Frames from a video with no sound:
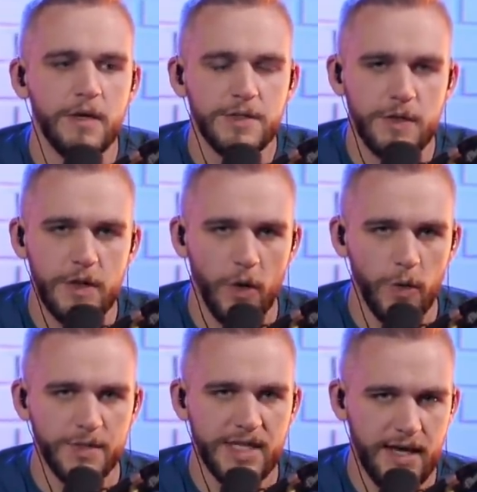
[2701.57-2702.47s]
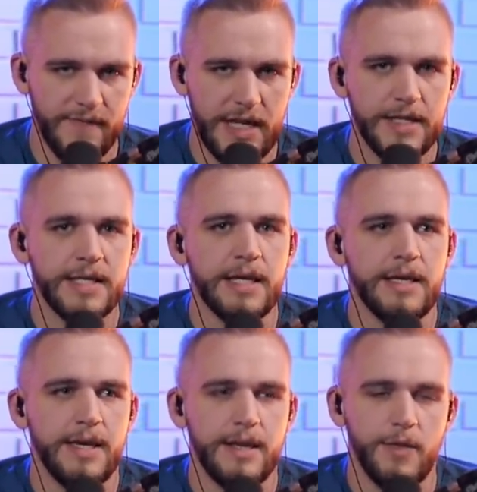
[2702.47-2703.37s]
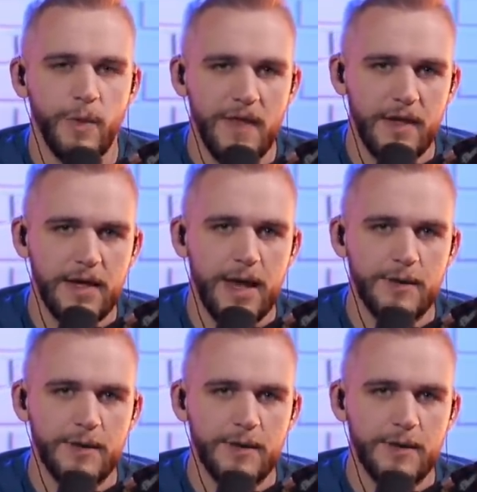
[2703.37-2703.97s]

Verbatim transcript: to the old covenant and the way that God